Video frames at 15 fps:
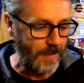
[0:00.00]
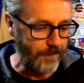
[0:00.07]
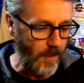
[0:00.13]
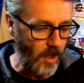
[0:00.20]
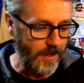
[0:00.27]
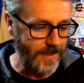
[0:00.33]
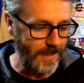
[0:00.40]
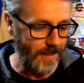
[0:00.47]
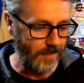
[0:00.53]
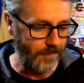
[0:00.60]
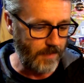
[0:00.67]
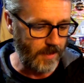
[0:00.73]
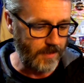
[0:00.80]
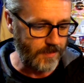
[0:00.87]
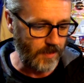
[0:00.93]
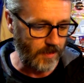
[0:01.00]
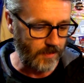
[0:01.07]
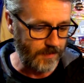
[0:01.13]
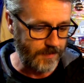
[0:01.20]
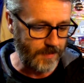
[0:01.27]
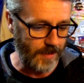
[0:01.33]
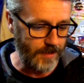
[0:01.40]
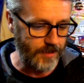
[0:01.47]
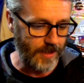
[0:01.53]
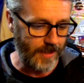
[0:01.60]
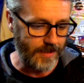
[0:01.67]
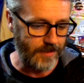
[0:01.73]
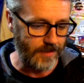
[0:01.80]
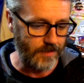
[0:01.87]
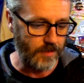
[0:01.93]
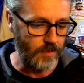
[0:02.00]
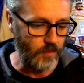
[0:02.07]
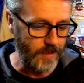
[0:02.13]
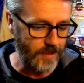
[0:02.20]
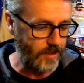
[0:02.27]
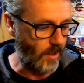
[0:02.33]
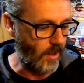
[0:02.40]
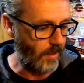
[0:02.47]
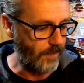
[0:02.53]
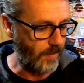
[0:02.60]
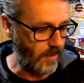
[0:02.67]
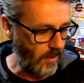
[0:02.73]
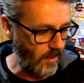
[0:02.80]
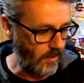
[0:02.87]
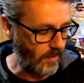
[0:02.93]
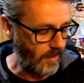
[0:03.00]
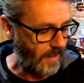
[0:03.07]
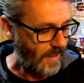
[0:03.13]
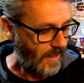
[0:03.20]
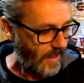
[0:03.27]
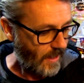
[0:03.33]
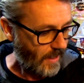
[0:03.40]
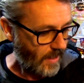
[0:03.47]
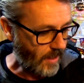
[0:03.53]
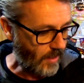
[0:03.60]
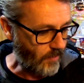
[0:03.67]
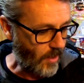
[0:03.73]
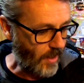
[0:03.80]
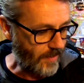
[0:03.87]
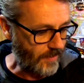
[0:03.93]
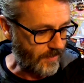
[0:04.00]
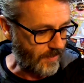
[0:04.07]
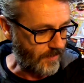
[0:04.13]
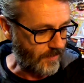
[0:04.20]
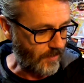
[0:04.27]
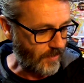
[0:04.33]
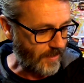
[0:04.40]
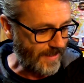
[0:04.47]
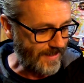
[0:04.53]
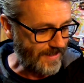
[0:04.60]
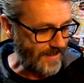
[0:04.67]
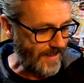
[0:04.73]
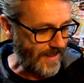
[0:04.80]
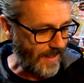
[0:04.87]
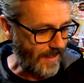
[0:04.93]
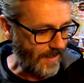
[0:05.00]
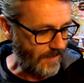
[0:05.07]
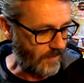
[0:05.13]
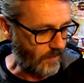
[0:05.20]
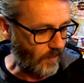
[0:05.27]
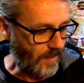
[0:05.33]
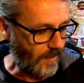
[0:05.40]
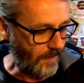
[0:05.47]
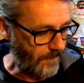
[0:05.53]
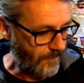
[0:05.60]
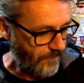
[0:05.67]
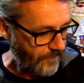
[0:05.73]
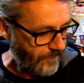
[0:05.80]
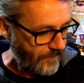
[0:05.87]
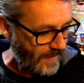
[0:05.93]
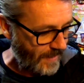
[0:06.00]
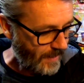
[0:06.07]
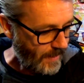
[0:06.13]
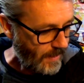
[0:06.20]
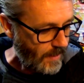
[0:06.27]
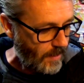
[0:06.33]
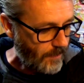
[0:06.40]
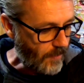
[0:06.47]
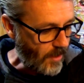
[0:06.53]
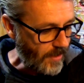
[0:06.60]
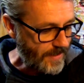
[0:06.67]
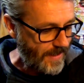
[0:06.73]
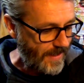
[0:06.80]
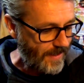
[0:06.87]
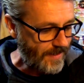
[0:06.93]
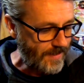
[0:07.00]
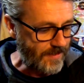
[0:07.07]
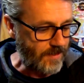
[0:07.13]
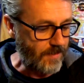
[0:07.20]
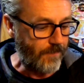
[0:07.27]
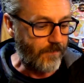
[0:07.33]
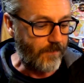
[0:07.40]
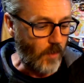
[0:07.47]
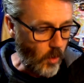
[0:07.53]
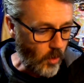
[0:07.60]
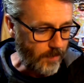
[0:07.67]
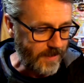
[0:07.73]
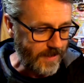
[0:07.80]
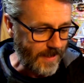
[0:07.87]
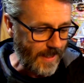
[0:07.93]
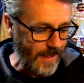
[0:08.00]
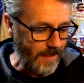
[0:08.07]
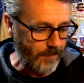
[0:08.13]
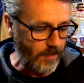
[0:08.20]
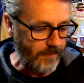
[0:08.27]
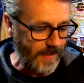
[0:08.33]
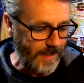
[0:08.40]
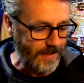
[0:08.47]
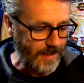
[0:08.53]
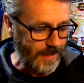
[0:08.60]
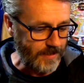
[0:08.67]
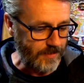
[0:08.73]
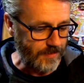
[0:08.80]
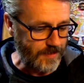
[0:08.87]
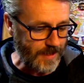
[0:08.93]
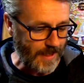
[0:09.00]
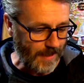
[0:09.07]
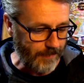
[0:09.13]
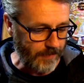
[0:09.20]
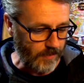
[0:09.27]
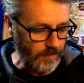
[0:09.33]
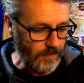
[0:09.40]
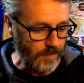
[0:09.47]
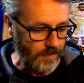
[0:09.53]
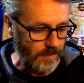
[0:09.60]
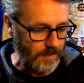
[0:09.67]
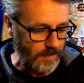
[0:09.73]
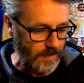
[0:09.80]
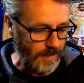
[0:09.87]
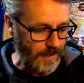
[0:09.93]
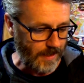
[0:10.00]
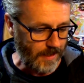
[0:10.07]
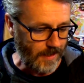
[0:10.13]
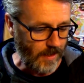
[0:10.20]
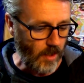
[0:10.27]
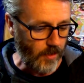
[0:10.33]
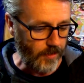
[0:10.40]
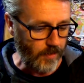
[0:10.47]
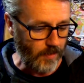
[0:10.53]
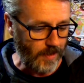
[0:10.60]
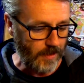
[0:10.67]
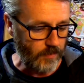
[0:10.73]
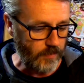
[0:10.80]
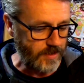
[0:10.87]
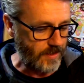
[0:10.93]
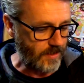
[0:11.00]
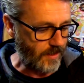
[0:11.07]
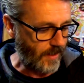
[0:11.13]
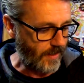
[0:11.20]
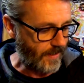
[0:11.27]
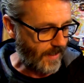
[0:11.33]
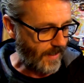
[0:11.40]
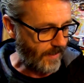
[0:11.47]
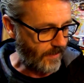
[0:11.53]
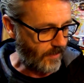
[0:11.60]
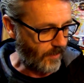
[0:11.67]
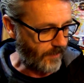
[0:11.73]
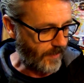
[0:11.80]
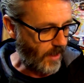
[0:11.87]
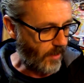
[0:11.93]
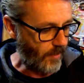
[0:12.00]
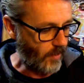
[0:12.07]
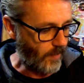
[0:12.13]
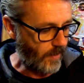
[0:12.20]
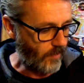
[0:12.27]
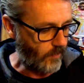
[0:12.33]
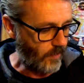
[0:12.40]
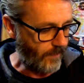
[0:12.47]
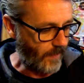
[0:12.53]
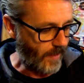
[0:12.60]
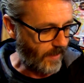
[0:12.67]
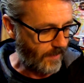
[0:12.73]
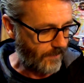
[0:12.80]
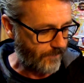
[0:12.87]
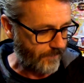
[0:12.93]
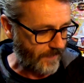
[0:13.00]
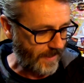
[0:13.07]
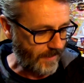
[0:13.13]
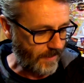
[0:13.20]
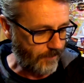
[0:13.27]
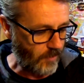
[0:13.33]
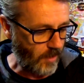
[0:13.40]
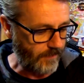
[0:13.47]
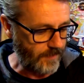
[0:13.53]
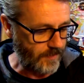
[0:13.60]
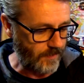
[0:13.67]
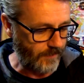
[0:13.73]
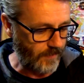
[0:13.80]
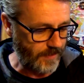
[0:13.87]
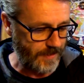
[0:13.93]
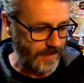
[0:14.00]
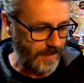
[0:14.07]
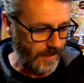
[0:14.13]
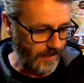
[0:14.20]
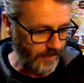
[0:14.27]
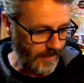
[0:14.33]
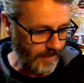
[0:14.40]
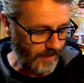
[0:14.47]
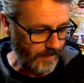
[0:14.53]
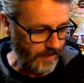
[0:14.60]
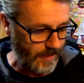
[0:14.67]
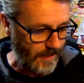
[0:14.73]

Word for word: Bytown Motorcycle Association, to which I belong. I ride a Suzuki DR as well. Bytown is the former name of our nation's capital, Ottawa, which is located on the Ottawa River in the province of Ontario.